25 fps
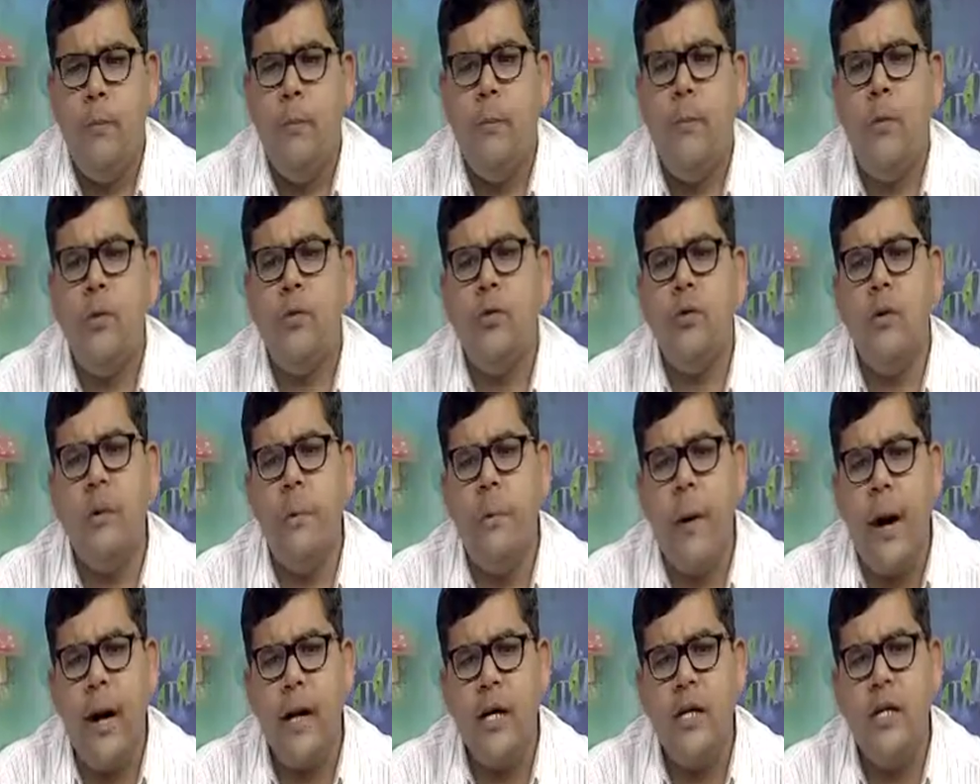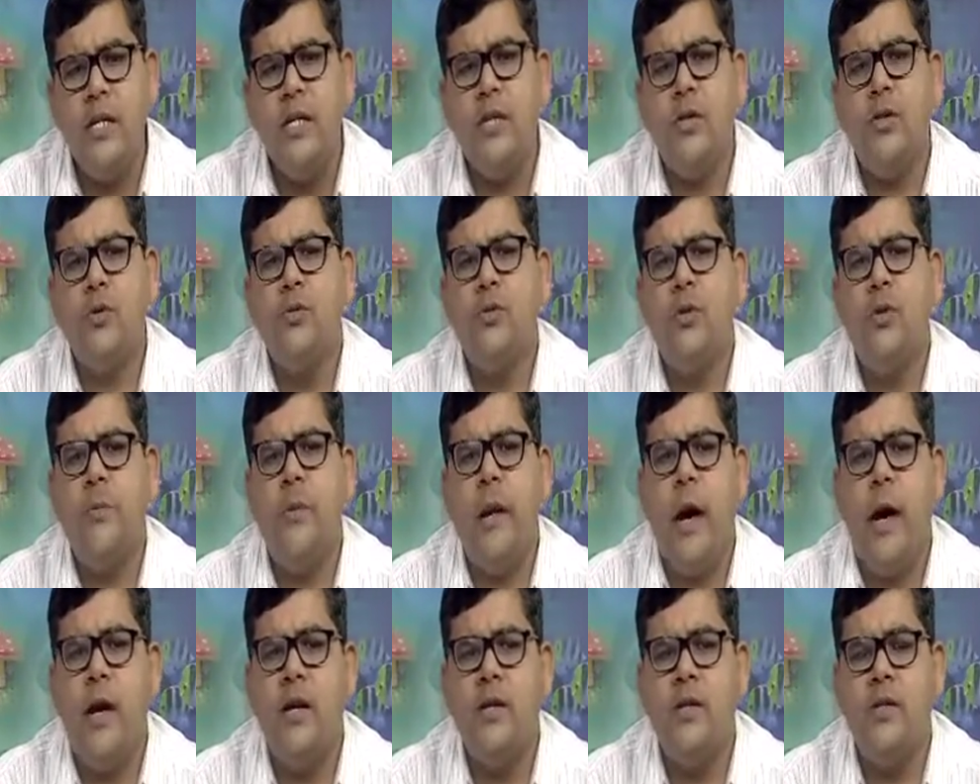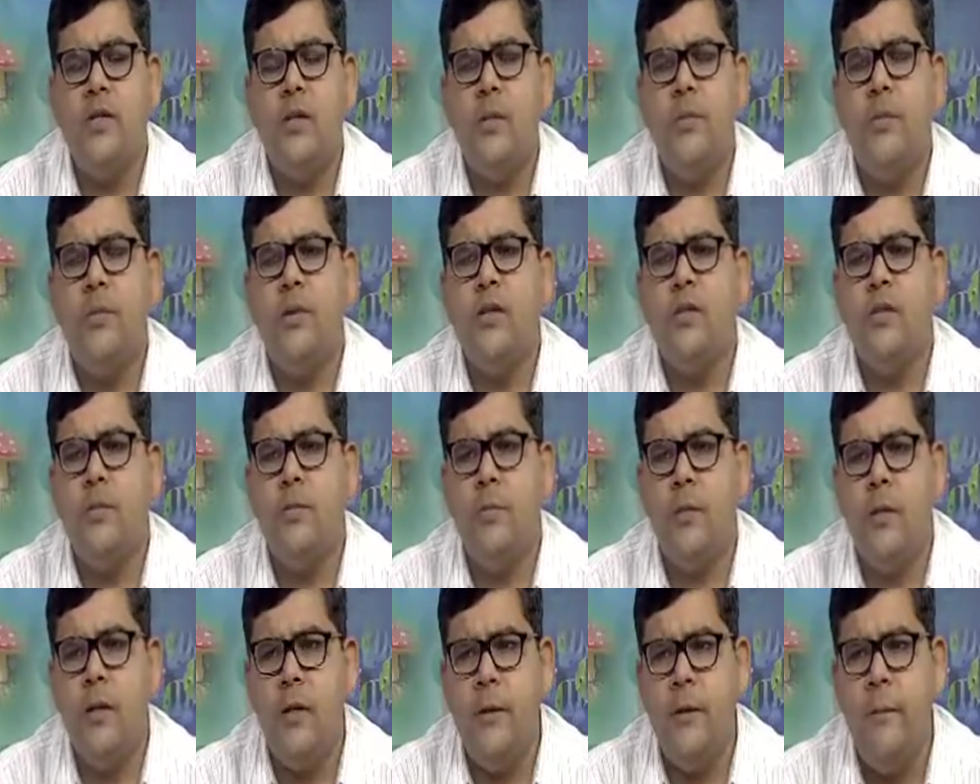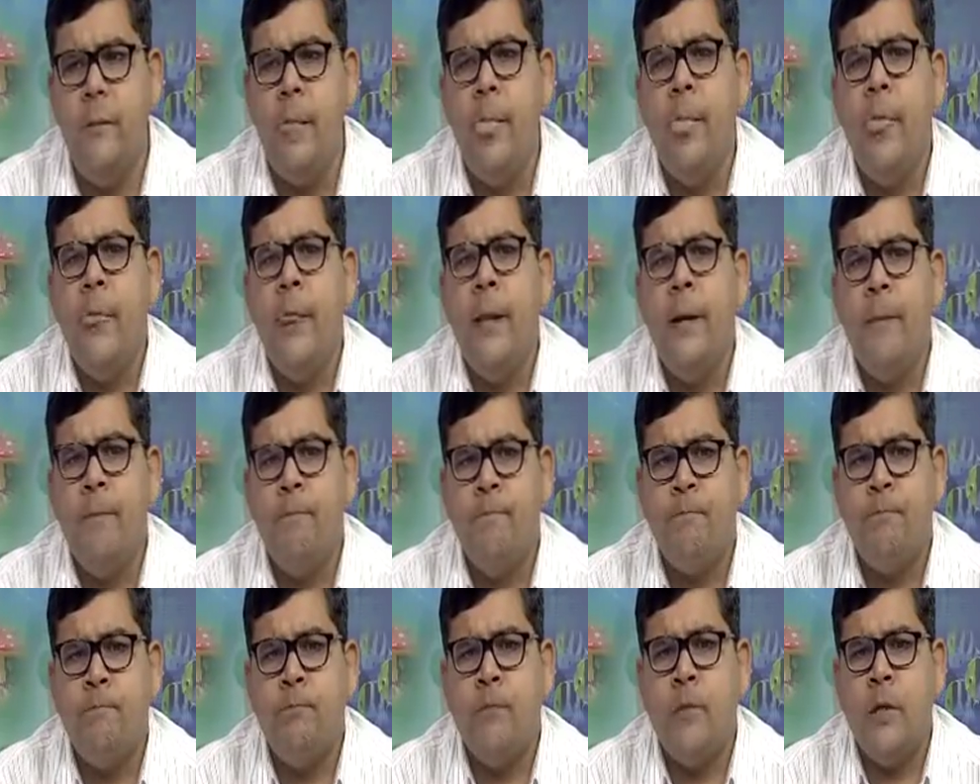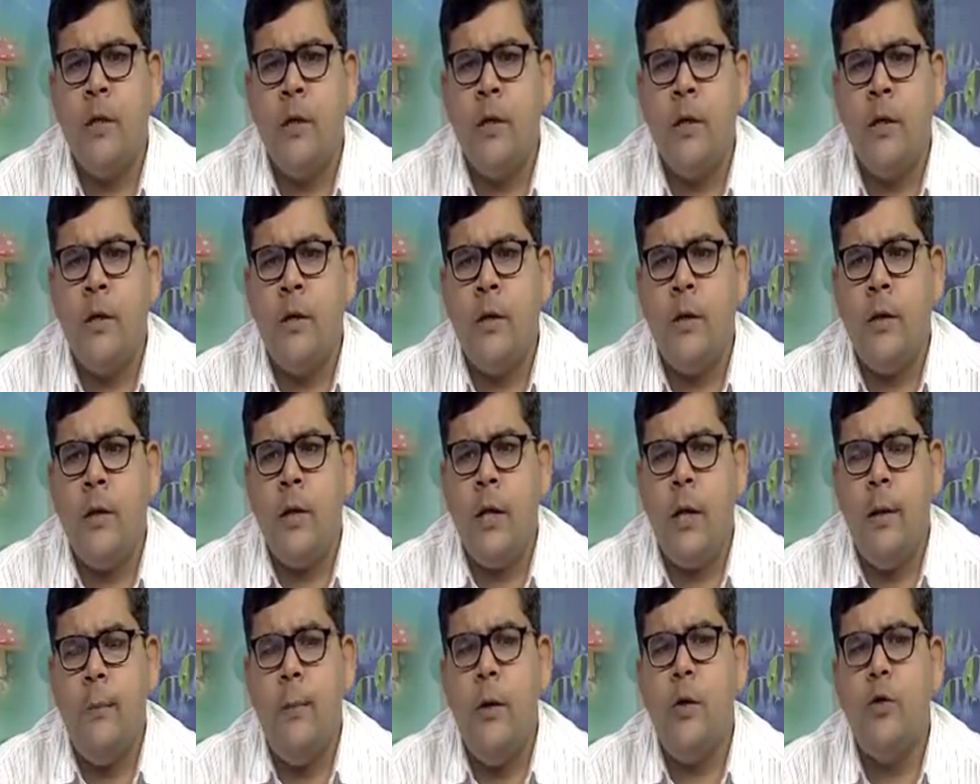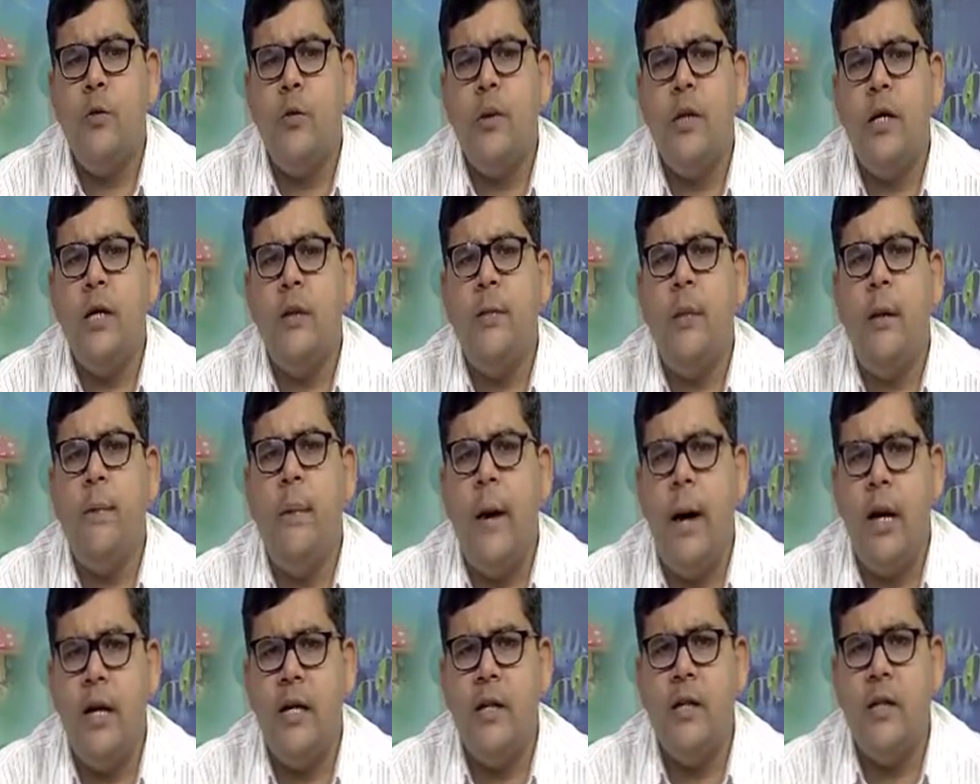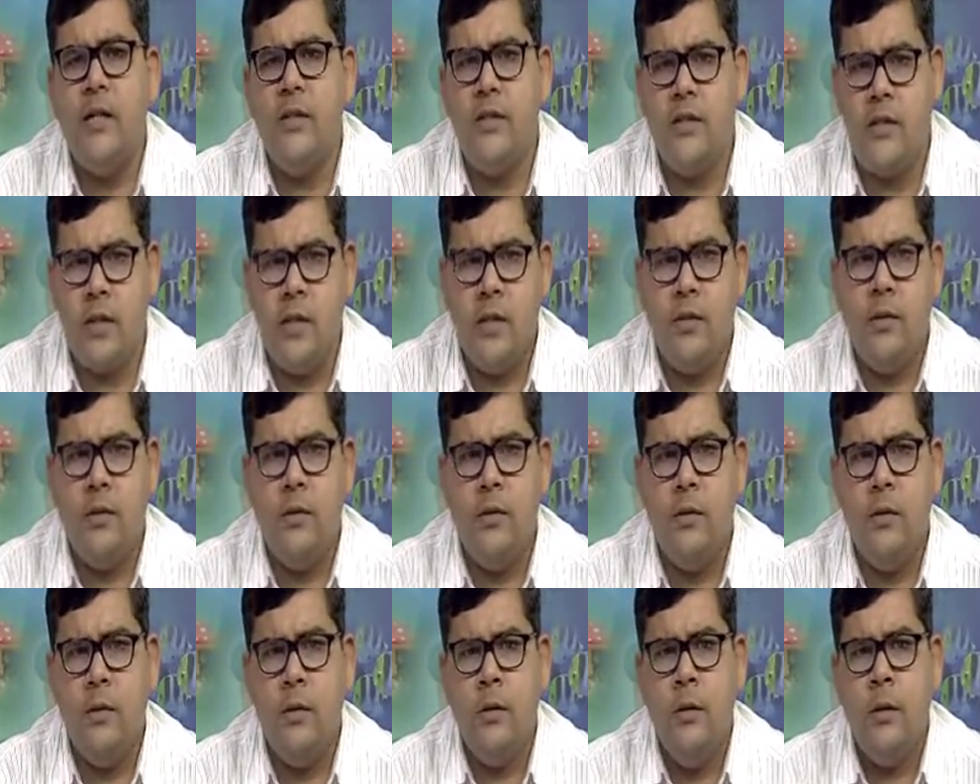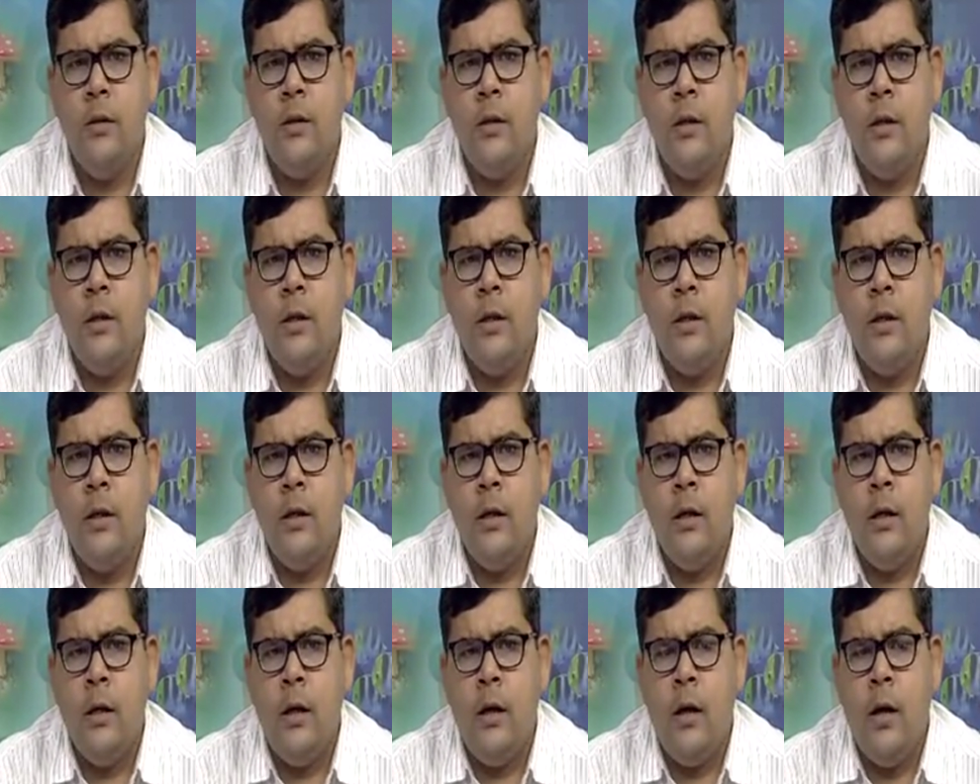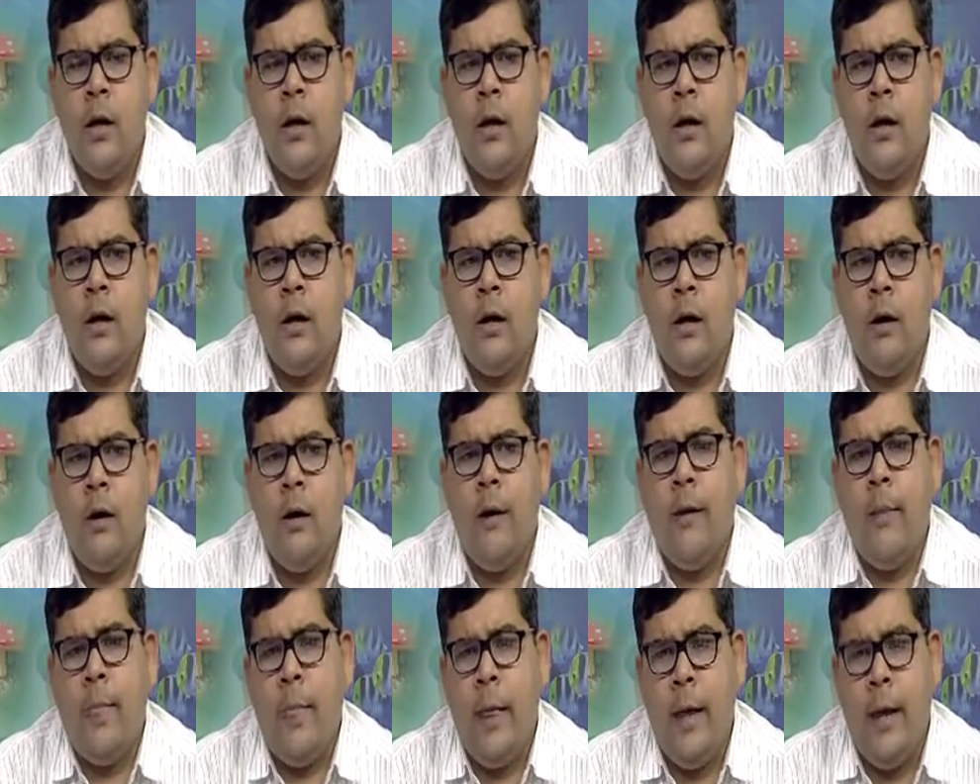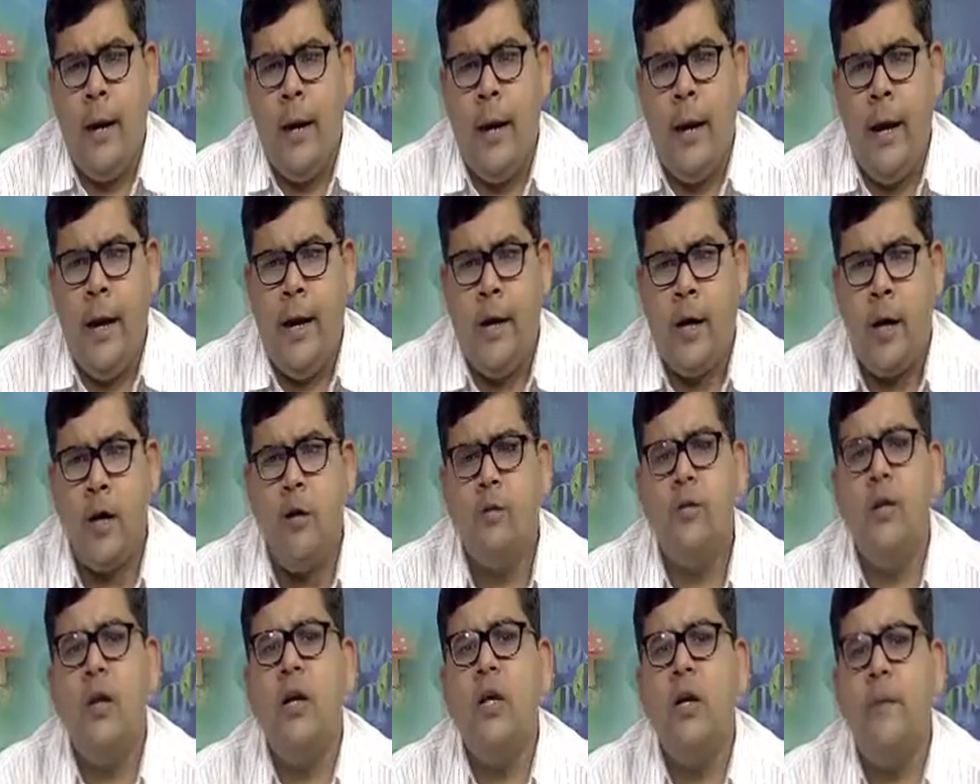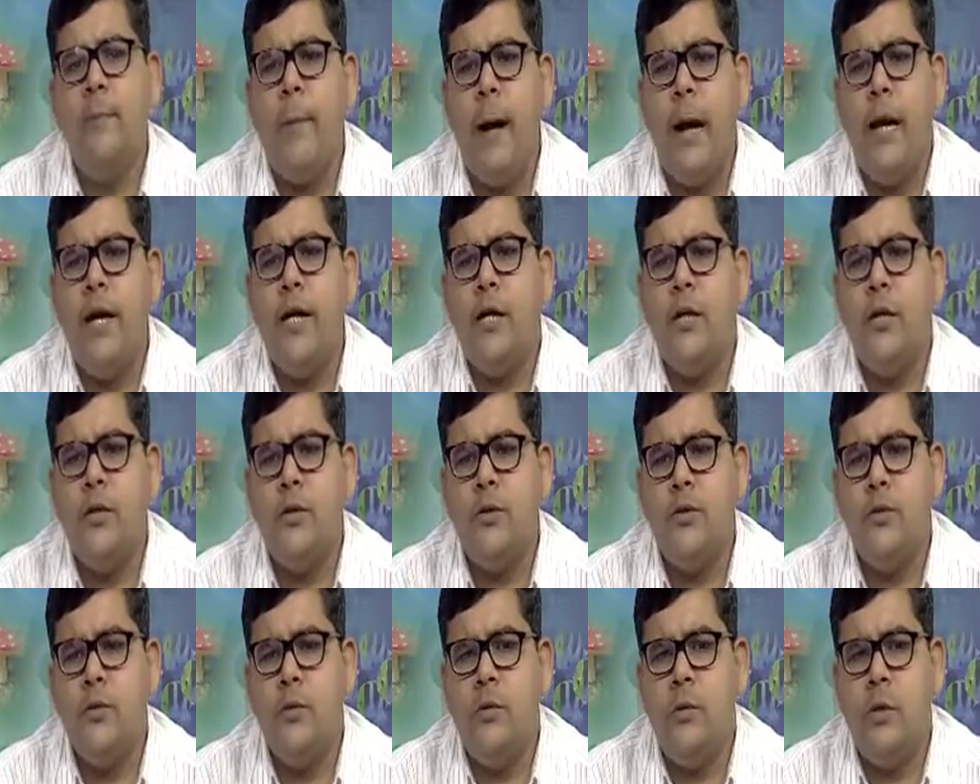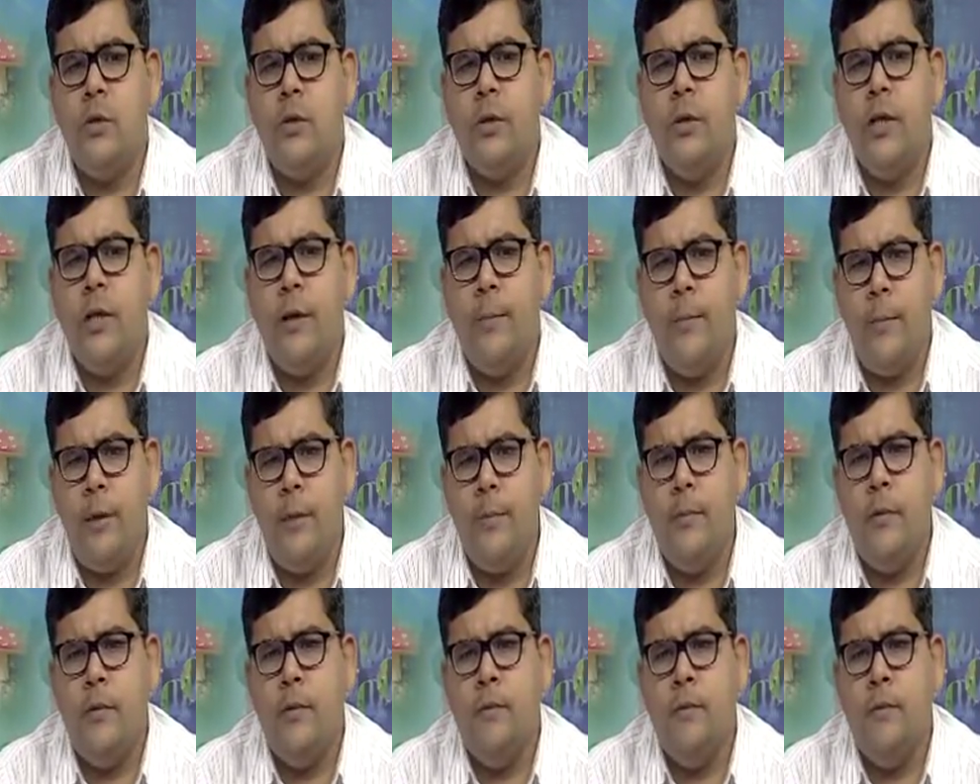Both the parties to the marriage, they must be able to be give a valid consent, and not only a valid consent, they may